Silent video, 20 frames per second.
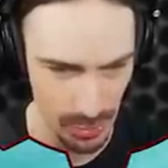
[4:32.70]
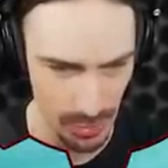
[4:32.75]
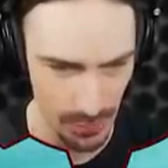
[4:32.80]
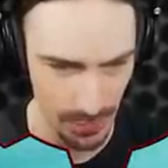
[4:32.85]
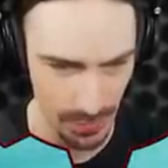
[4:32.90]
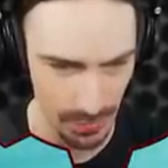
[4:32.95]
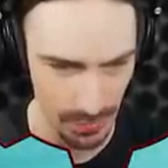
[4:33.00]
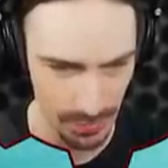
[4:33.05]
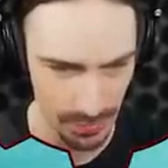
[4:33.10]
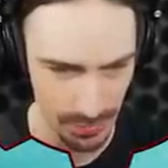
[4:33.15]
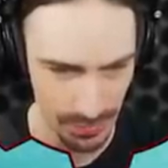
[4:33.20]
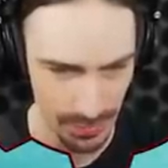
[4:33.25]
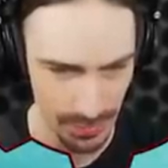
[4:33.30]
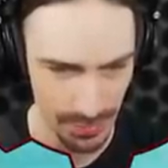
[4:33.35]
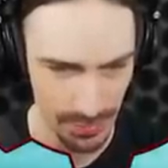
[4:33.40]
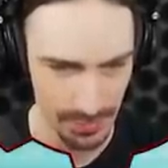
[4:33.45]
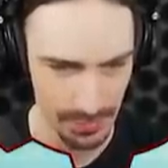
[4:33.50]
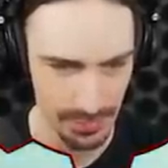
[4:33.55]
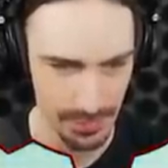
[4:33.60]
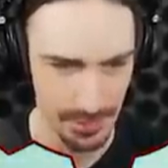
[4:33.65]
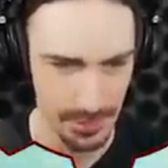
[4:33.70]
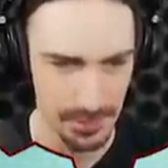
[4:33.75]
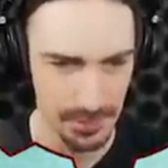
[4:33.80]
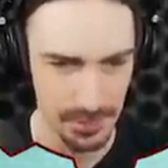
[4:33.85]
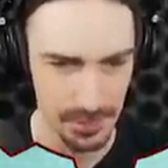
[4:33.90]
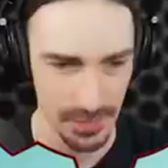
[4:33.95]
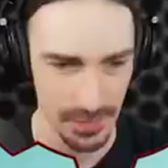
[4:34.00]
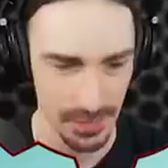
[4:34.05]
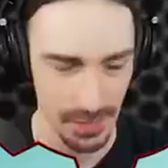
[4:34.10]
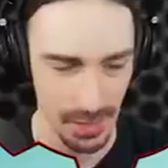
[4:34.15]
over?
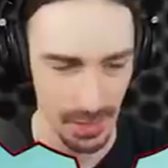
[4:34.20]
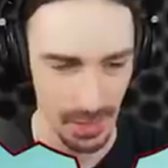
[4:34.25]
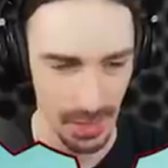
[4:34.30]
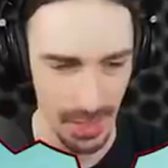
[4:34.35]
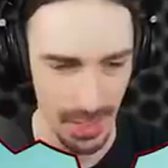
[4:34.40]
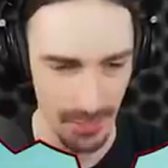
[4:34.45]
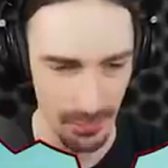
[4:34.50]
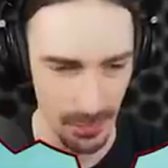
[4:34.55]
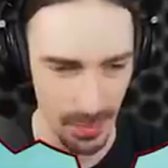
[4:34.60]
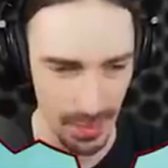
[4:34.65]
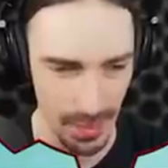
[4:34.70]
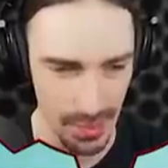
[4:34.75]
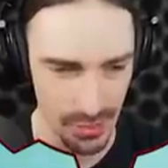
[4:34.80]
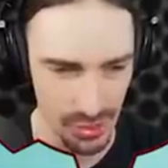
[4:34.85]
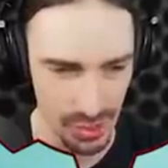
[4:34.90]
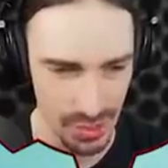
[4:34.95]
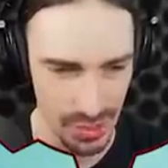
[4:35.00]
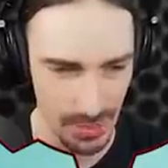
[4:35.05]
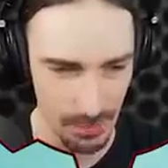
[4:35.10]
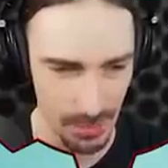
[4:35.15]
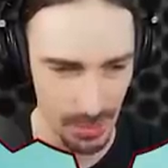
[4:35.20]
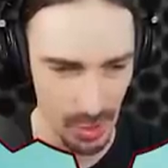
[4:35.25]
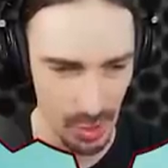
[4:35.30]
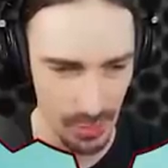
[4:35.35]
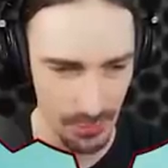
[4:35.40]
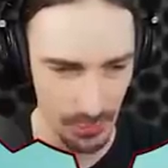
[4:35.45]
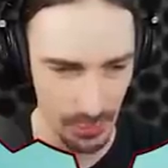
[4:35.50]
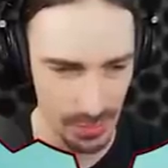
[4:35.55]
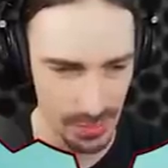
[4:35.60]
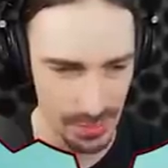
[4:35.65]
All right, I've managed to tip it
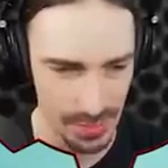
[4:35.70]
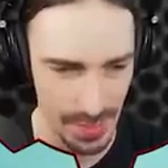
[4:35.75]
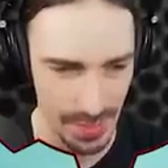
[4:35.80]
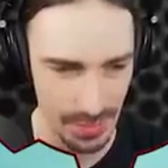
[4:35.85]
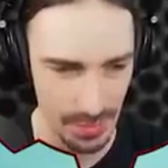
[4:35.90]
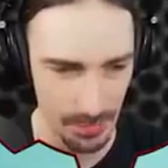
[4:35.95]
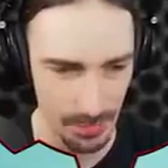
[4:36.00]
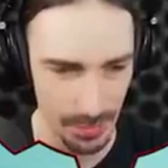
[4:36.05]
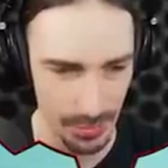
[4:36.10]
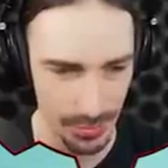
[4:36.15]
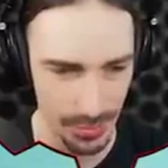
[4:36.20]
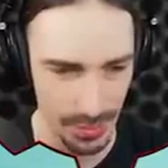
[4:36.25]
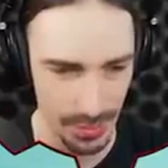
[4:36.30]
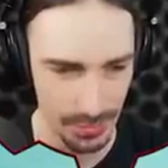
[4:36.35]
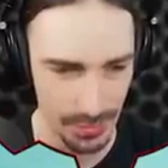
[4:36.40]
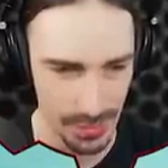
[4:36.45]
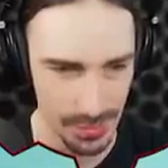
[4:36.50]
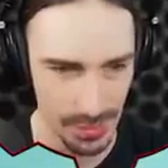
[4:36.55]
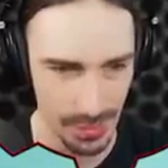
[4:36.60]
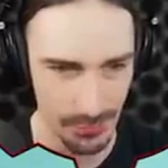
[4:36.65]
over inside the building. That's